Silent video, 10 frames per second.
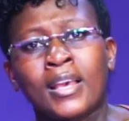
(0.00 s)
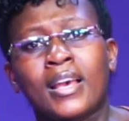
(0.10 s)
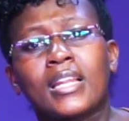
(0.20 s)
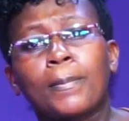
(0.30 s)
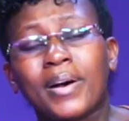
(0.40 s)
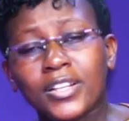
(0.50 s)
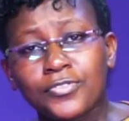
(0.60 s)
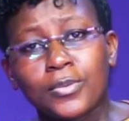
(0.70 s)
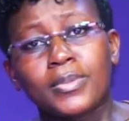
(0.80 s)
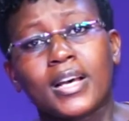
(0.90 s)
And apart
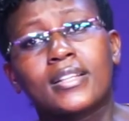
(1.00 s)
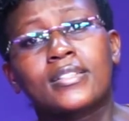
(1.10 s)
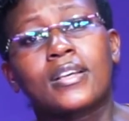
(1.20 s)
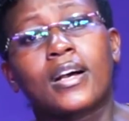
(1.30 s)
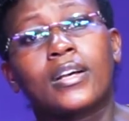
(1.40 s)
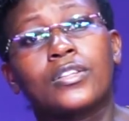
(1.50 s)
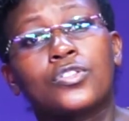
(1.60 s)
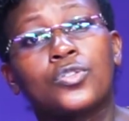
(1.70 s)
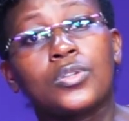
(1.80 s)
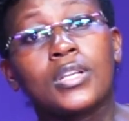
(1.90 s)
from that, uh,
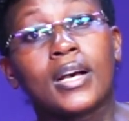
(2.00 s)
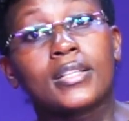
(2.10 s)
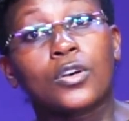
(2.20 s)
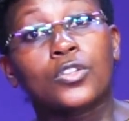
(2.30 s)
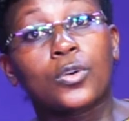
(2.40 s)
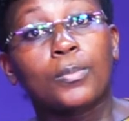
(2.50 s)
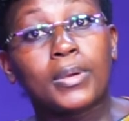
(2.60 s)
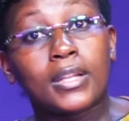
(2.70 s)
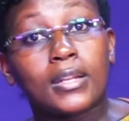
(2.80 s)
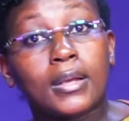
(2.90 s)
Judy has also
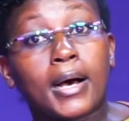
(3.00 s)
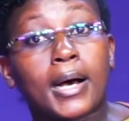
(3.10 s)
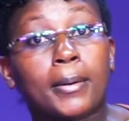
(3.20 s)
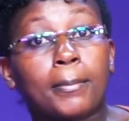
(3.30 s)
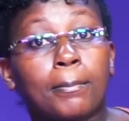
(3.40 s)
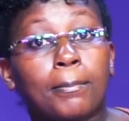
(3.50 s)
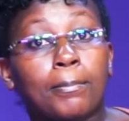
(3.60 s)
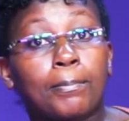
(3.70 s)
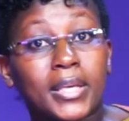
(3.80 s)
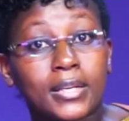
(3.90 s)
been uh,
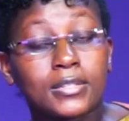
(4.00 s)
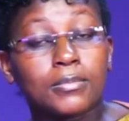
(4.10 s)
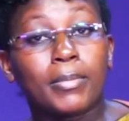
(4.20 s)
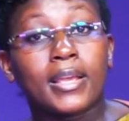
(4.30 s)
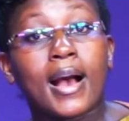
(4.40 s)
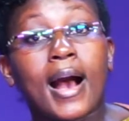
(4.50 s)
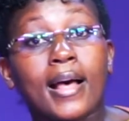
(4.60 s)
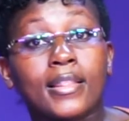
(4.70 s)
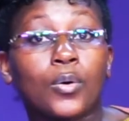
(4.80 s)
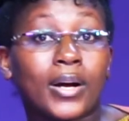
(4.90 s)
picked by
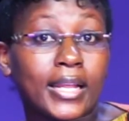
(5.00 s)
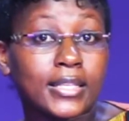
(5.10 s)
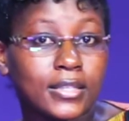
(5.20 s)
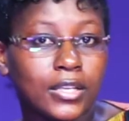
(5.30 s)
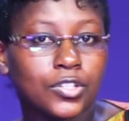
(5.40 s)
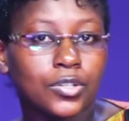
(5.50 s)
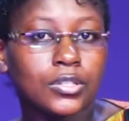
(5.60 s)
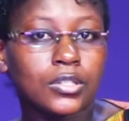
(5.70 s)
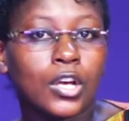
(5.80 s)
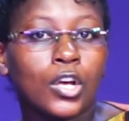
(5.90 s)
other
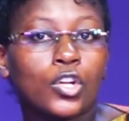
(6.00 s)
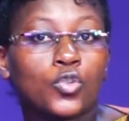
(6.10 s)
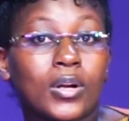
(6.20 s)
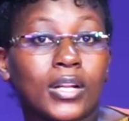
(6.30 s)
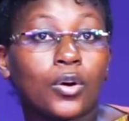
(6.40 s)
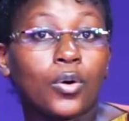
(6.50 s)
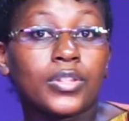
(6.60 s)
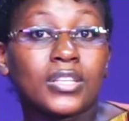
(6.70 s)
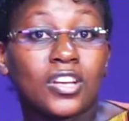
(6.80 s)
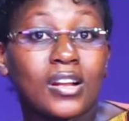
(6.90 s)
organizations to undergo
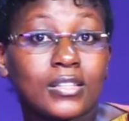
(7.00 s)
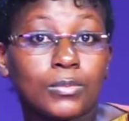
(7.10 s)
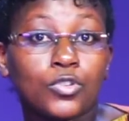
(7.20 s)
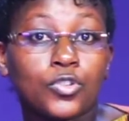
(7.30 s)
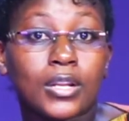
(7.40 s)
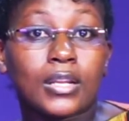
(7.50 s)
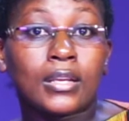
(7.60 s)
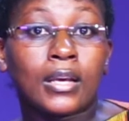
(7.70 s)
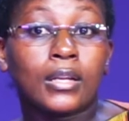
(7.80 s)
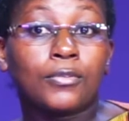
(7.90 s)
their journalism
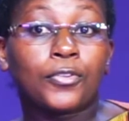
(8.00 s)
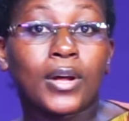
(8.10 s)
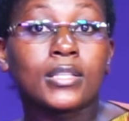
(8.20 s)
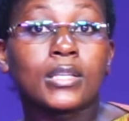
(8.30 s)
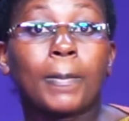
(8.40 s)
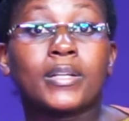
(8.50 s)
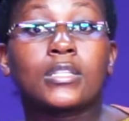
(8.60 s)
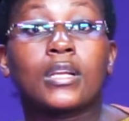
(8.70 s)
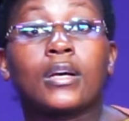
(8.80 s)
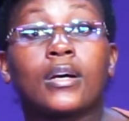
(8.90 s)
training. And for us, a
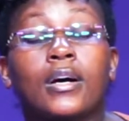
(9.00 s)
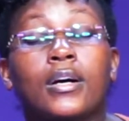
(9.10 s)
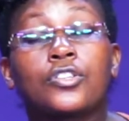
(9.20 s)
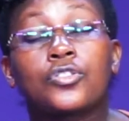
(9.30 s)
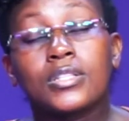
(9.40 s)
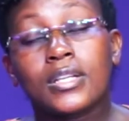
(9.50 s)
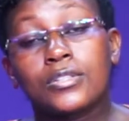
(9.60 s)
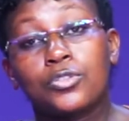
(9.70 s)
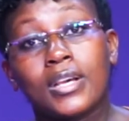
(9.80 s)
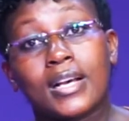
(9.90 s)
particular uh, training that
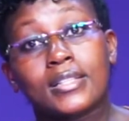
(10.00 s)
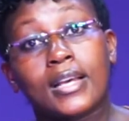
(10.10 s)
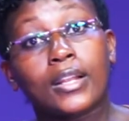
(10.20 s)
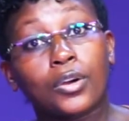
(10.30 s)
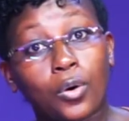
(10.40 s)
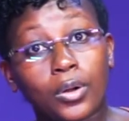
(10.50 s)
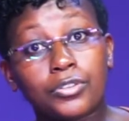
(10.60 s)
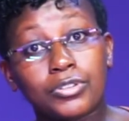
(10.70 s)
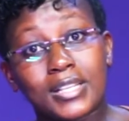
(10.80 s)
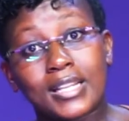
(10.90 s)
Judy has undergone
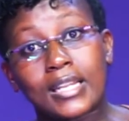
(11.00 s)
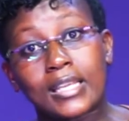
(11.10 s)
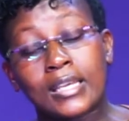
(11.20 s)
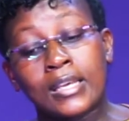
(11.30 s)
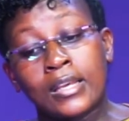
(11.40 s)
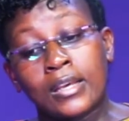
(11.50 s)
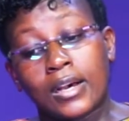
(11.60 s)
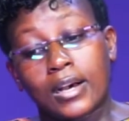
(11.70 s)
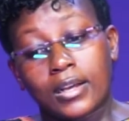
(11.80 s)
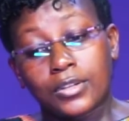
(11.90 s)
recently
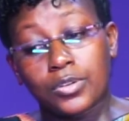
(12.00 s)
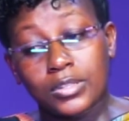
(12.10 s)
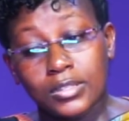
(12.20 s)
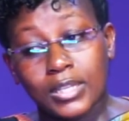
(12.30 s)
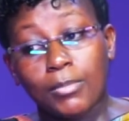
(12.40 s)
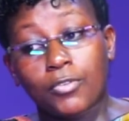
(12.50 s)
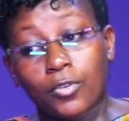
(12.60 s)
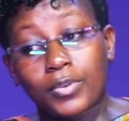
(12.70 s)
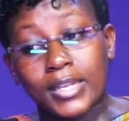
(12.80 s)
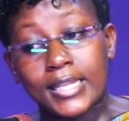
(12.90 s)
uh, during this time of
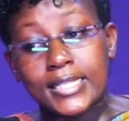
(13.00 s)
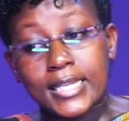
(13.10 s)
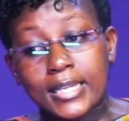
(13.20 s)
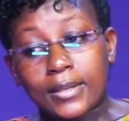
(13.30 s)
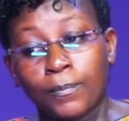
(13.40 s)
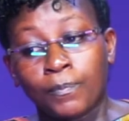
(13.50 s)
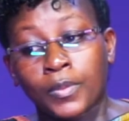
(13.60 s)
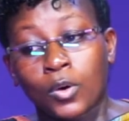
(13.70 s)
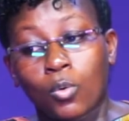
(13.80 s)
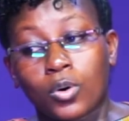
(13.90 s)
COVID-19
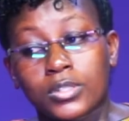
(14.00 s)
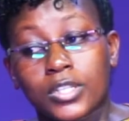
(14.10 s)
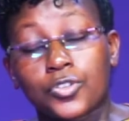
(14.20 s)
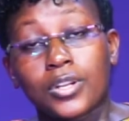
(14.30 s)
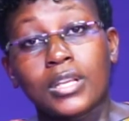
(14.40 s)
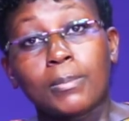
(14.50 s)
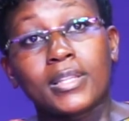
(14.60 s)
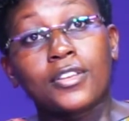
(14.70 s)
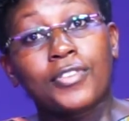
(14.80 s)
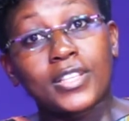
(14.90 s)
was the training by
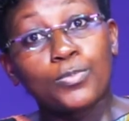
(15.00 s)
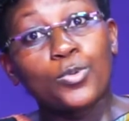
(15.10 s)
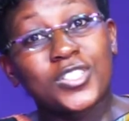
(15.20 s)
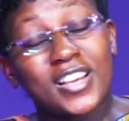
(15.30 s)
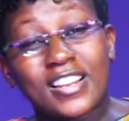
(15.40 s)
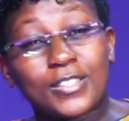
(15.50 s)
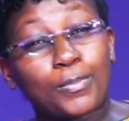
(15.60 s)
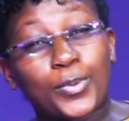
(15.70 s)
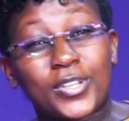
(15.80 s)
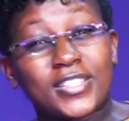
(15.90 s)
the Facebook Journalism
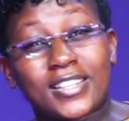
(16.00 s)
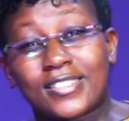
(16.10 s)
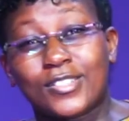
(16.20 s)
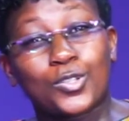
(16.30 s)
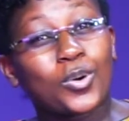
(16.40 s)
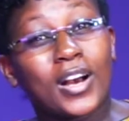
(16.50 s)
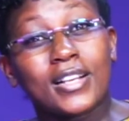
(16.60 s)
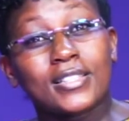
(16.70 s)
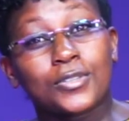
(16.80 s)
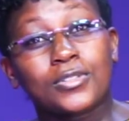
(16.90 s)
Project. To
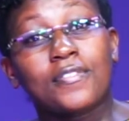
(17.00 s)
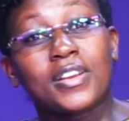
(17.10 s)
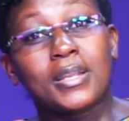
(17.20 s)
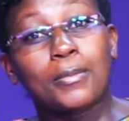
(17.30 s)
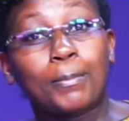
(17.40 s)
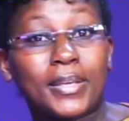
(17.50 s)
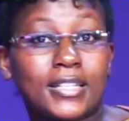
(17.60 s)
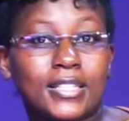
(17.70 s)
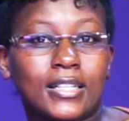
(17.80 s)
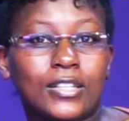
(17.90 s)
us, that was a very big
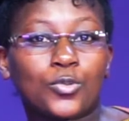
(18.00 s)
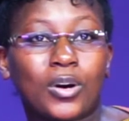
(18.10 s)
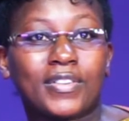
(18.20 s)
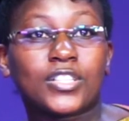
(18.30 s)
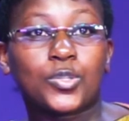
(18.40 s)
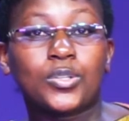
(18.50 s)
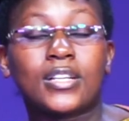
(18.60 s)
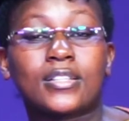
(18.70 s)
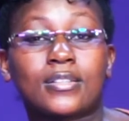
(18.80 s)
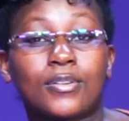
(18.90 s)
deal to have a
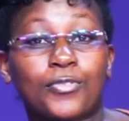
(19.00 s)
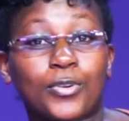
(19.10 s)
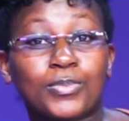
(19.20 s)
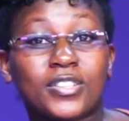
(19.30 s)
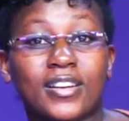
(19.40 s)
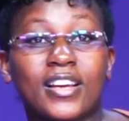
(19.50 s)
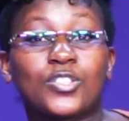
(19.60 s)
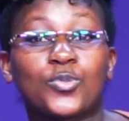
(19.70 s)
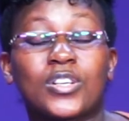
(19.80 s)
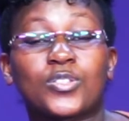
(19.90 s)
student uh, from scratch
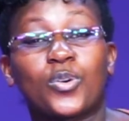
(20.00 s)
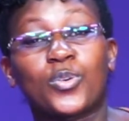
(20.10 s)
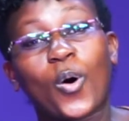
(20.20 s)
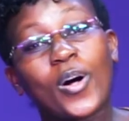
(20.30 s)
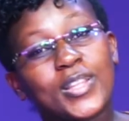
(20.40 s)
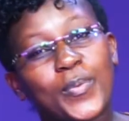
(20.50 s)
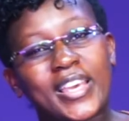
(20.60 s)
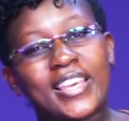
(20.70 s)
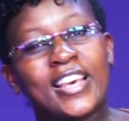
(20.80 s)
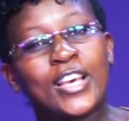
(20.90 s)
who has gone all the
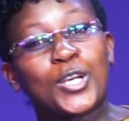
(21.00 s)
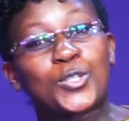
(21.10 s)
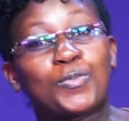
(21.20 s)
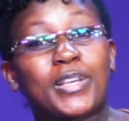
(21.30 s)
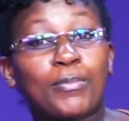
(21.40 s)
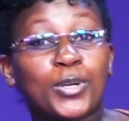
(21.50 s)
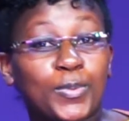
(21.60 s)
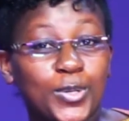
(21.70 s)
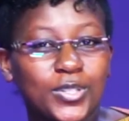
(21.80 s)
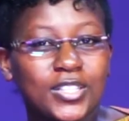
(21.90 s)
way to be able to
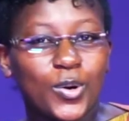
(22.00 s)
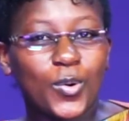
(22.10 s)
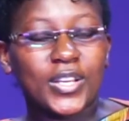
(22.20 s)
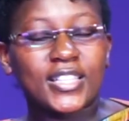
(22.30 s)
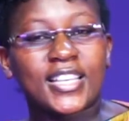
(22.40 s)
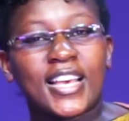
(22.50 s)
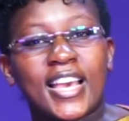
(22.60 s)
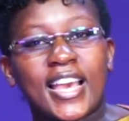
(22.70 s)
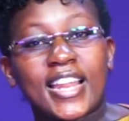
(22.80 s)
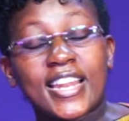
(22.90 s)
produce stories
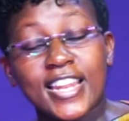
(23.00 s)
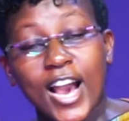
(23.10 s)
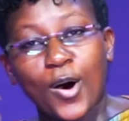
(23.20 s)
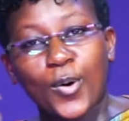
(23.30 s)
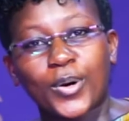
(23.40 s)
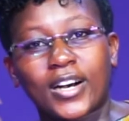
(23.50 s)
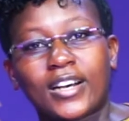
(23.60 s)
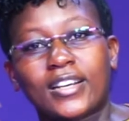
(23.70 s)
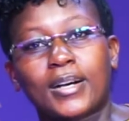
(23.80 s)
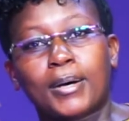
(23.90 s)
and now
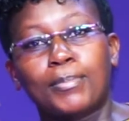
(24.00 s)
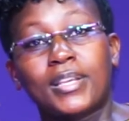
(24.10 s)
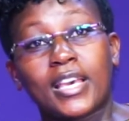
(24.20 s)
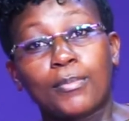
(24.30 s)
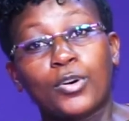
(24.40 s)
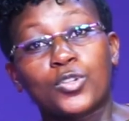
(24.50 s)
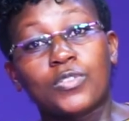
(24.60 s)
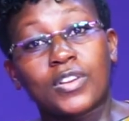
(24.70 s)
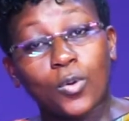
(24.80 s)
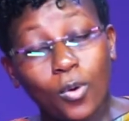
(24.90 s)
uh, uh, being able to
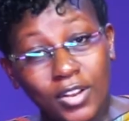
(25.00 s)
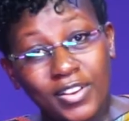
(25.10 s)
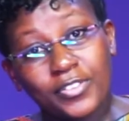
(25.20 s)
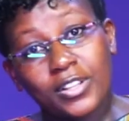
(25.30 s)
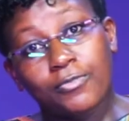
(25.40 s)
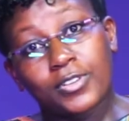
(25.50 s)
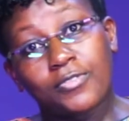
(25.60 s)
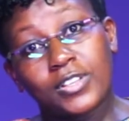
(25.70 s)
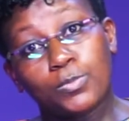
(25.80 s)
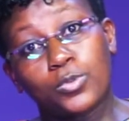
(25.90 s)
even qualify for the, for the,
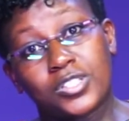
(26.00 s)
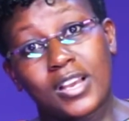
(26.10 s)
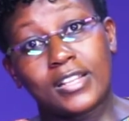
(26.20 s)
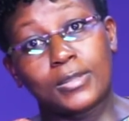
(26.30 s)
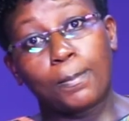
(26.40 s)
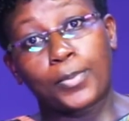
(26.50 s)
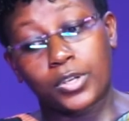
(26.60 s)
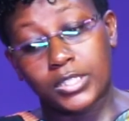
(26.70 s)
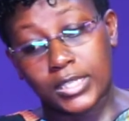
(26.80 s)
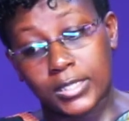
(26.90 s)
Facebook Journalism
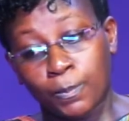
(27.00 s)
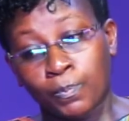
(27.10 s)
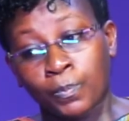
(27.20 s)
Project.